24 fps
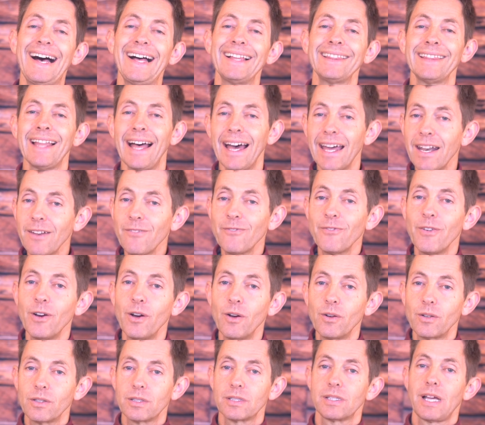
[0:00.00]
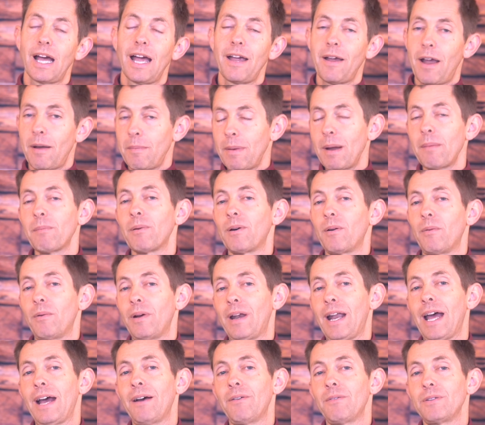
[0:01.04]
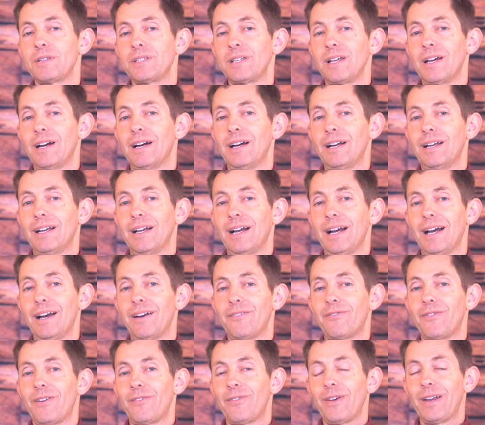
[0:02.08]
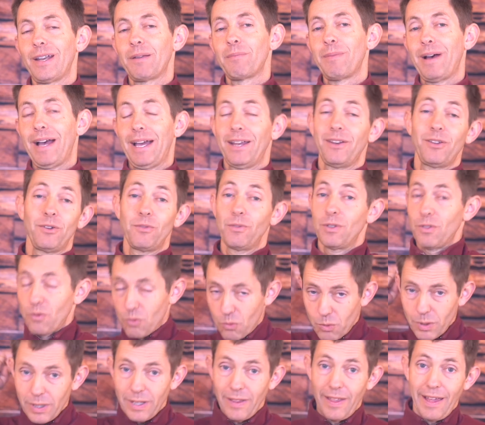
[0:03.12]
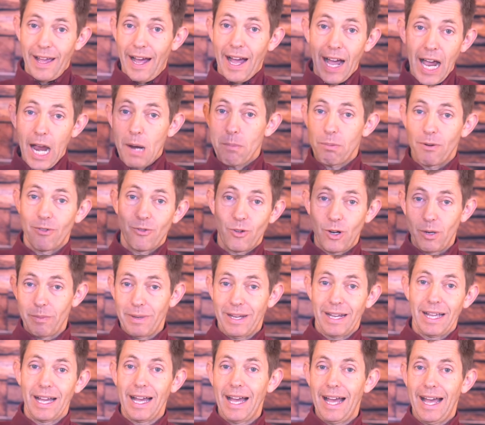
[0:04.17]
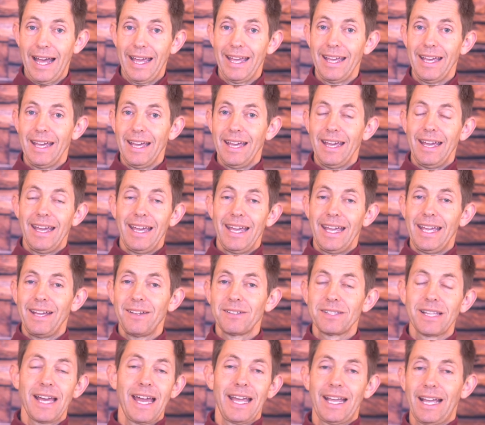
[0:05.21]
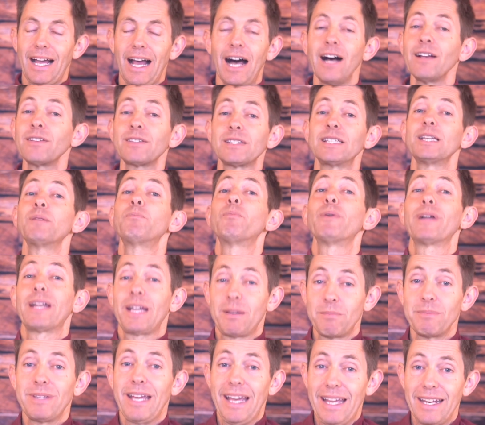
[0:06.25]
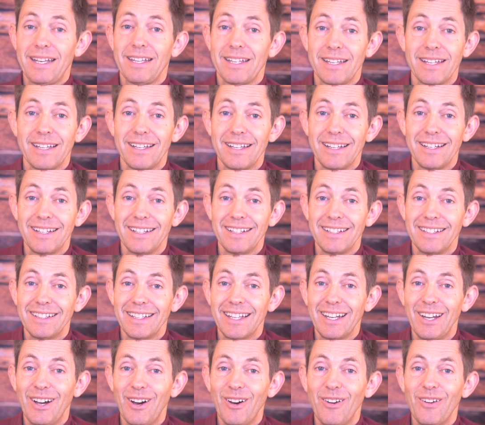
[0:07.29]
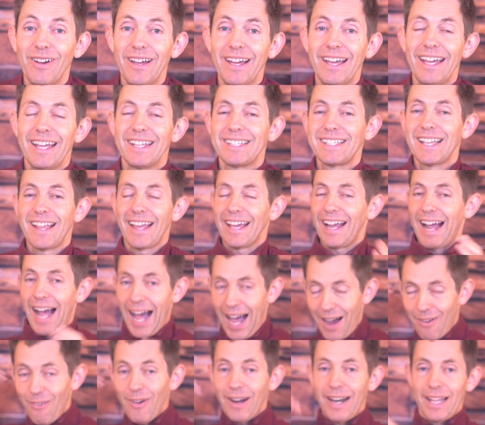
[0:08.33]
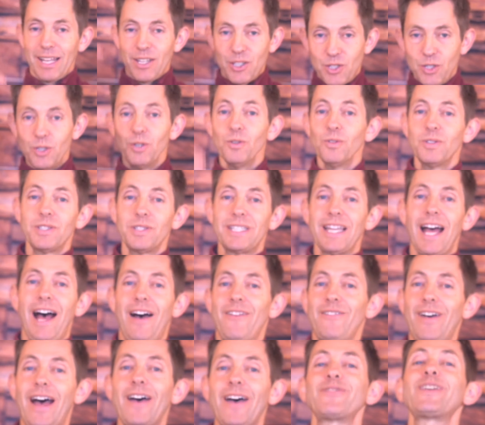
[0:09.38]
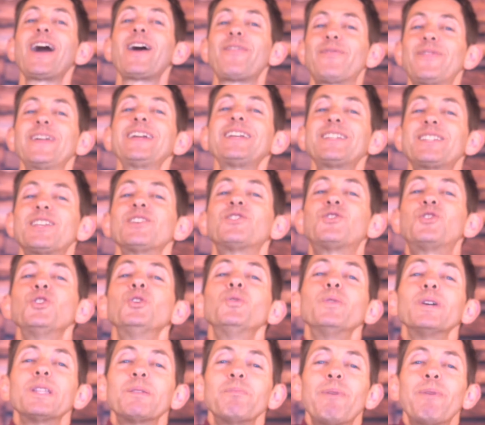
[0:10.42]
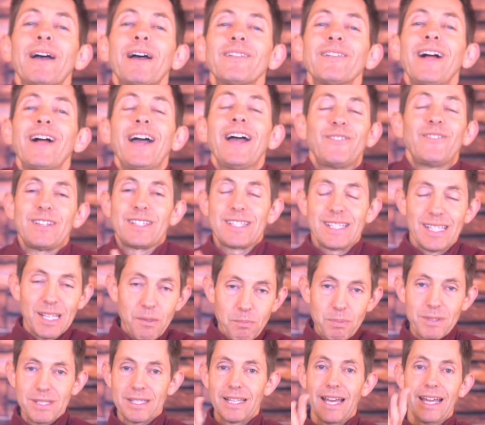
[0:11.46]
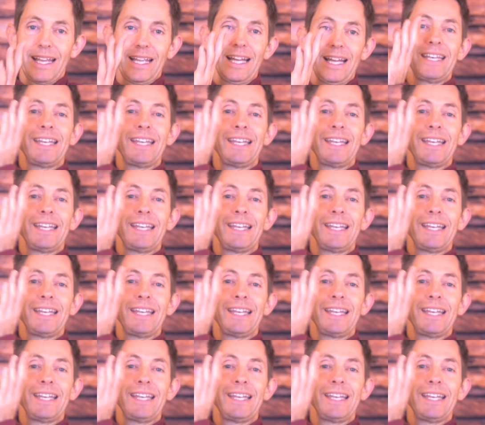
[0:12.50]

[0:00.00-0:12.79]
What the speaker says: lot of folks, I remember when I was young, a friend of mine who was really a high performing guy, he was like, I'll sleep when I'm dead. He said, I want to do stuff. I've got things to do with my life. And sleep is like a